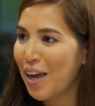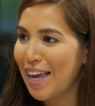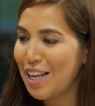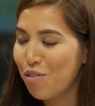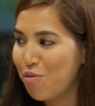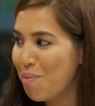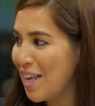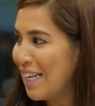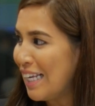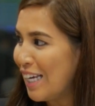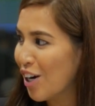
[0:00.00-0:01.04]
you've been
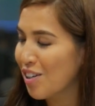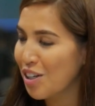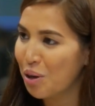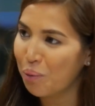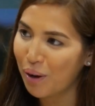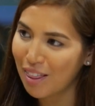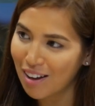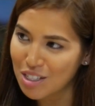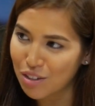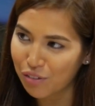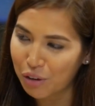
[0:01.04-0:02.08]
here, you know, with
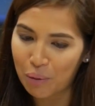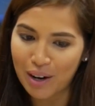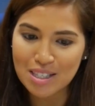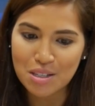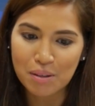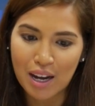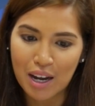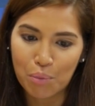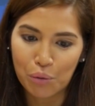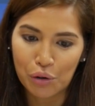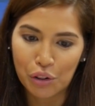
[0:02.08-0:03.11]
us for quite some time.
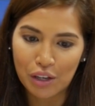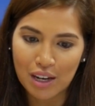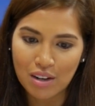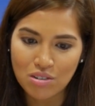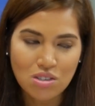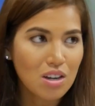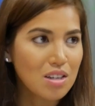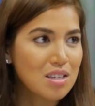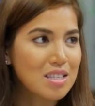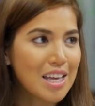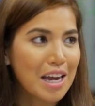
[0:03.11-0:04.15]
We're looking at results
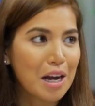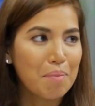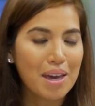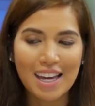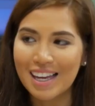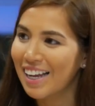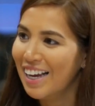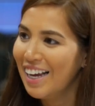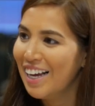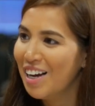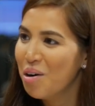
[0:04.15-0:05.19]
as they come in.
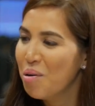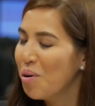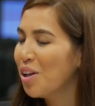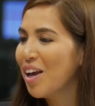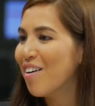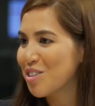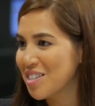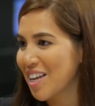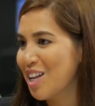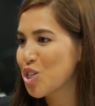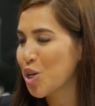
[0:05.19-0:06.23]
What do you have to say?
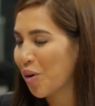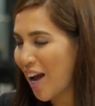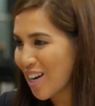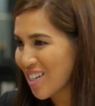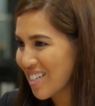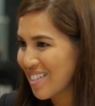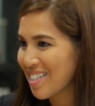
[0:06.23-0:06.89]
Initial reactions.